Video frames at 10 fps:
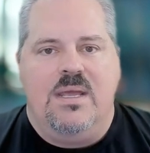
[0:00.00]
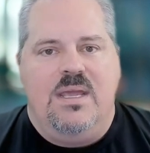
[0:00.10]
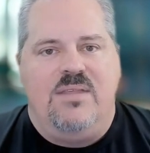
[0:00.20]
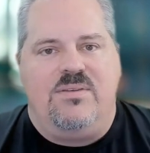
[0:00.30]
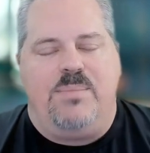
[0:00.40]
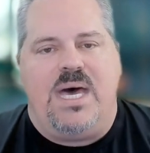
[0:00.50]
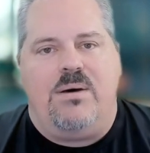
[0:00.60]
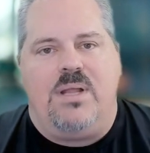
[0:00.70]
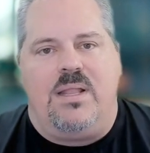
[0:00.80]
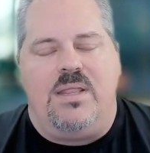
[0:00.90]
It's
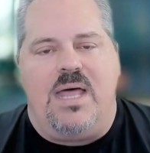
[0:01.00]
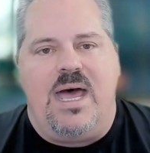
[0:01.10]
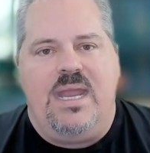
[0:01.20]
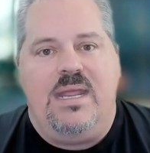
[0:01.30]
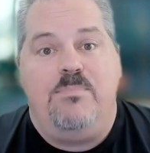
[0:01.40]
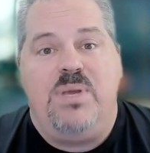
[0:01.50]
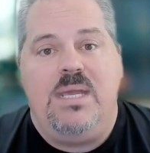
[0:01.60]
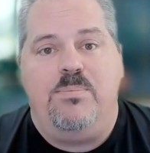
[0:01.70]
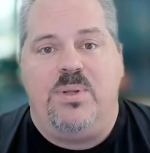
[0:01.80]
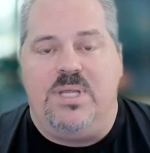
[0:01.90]
about aligning
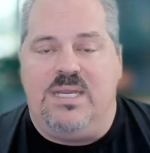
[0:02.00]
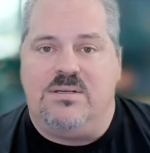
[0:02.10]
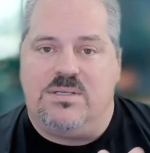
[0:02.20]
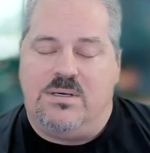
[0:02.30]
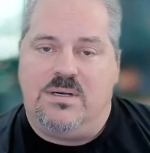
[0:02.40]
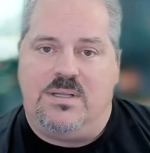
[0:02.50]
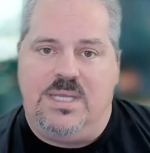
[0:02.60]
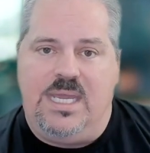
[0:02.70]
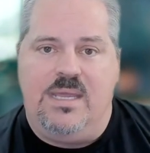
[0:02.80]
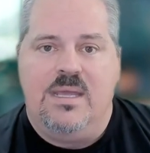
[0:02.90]
people
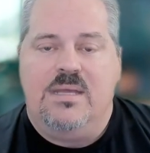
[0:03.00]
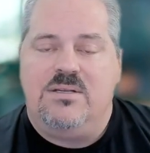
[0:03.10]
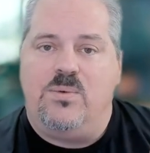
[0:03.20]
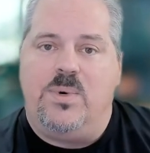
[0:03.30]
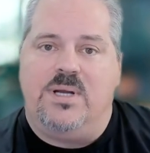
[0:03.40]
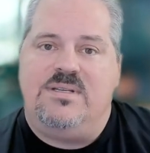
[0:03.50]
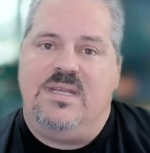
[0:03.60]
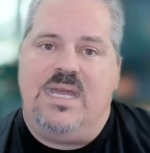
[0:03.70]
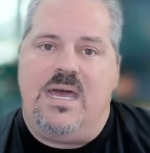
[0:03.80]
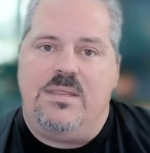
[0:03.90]
internally to work
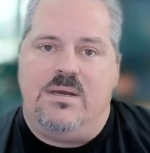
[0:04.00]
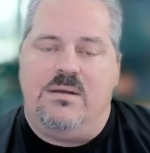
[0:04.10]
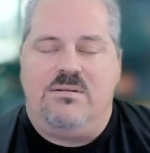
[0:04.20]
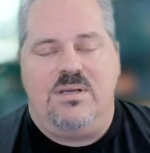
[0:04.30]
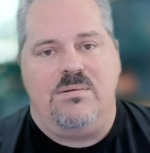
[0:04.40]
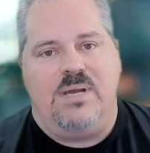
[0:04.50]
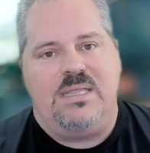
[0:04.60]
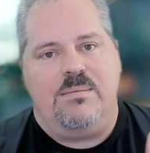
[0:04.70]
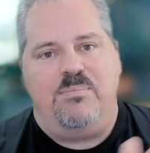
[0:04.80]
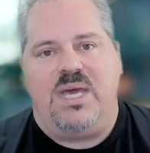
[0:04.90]
together to create
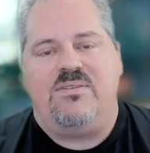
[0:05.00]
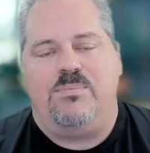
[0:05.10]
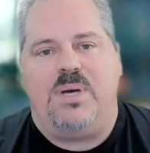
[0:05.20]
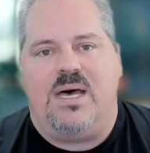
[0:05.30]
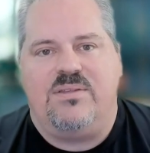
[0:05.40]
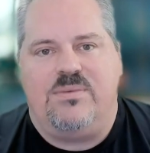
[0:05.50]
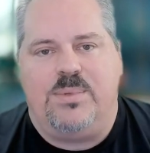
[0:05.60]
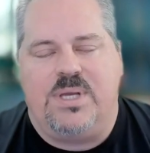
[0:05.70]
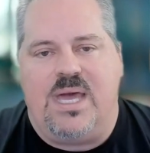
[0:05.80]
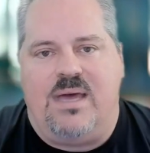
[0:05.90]
the best
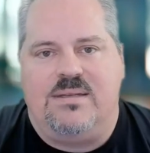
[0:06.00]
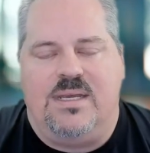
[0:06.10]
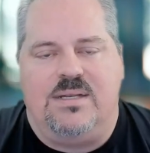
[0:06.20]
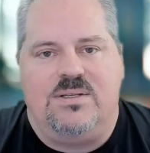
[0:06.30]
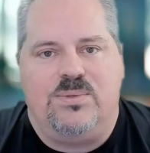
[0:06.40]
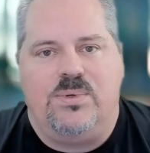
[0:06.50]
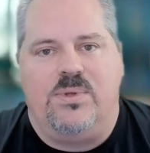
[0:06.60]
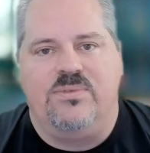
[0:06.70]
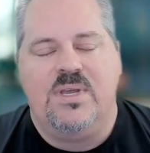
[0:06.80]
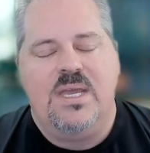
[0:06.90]
possible content and
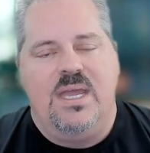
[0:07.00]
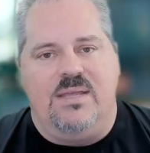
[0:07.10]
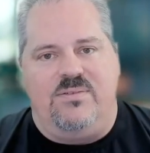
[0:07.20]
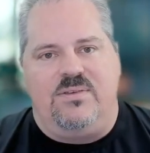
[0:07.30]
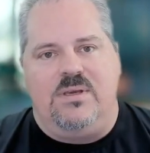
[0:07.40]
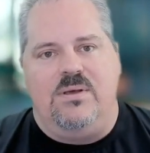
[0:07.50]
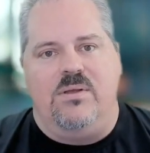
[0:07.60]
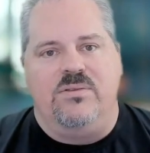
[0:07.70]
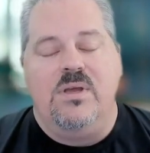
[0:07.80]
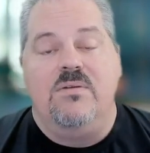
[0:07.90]
tools and
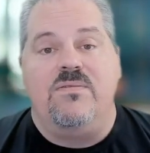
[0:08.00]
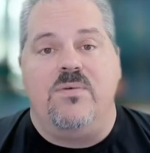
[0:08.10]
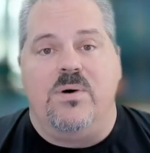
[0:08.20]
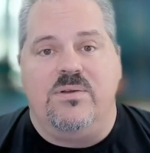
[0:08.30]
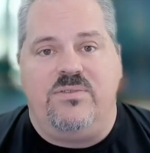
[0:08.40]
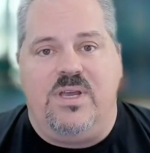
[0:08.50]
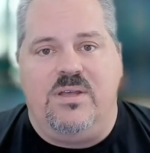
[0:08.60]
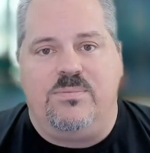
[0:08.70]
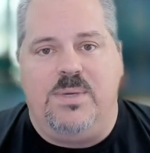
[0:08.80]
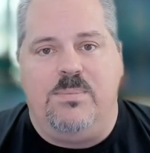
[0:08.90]
skills for
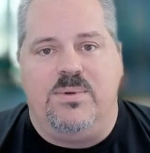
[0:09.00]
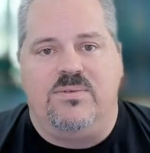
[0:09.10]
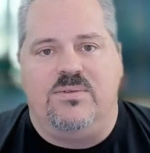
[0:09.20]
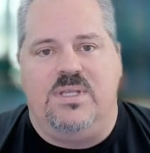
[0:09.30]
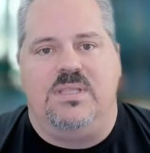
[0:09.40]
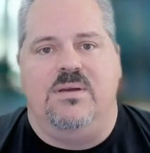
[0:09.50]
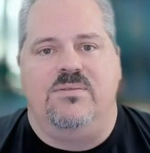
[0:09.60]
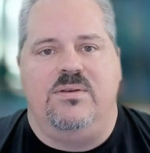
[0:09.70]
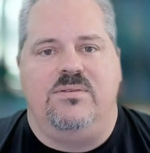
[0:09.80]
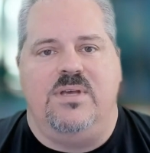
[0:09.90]
salespeople so that they're
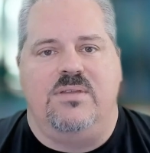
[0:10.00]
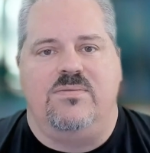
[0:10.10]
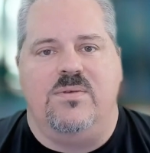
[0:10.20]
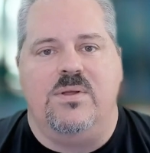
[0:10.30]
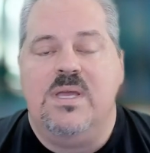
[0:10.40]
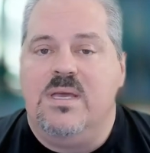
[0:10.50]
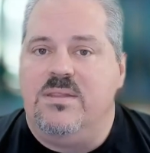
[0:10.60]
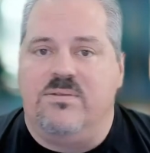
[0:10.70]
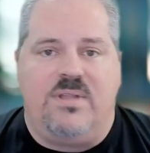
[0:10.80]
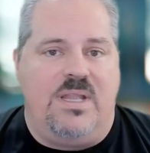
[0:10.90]
successful.
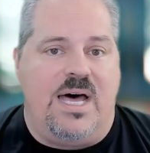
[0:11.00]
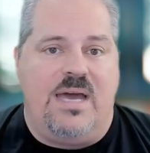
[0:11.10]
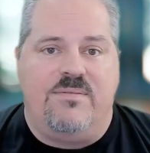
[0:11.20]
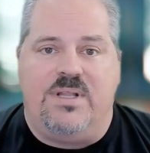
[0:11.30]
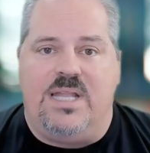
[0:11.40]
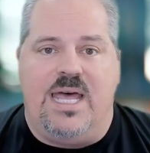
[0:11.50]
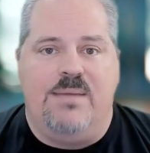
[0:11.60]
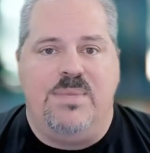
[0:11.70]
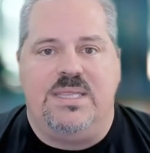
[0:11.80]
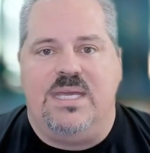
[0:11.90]
There's a lot of
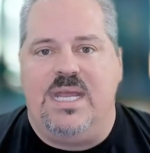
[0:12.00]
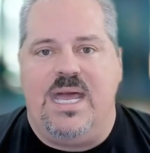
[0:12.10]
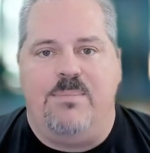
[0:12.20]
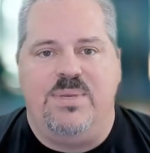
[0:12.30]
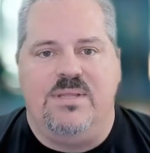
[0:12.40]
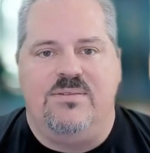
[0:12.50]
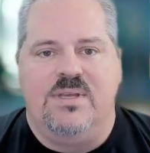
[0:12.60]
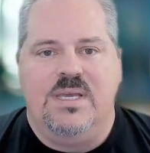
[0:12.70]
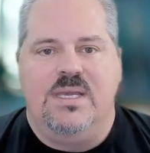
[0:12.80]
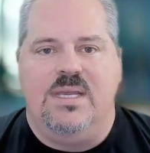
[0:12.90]
alignment that happens
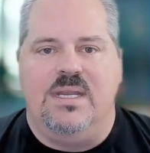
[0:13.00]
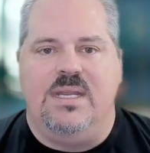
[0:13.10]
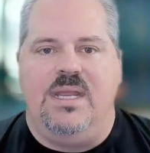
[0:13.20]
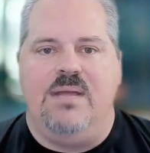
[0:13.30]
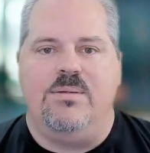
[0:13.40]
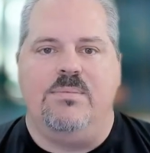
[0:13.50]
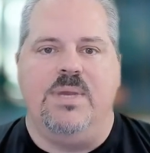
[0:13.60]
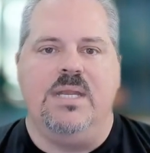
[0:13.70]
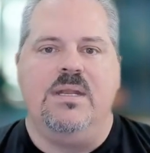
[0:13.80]
in enablement.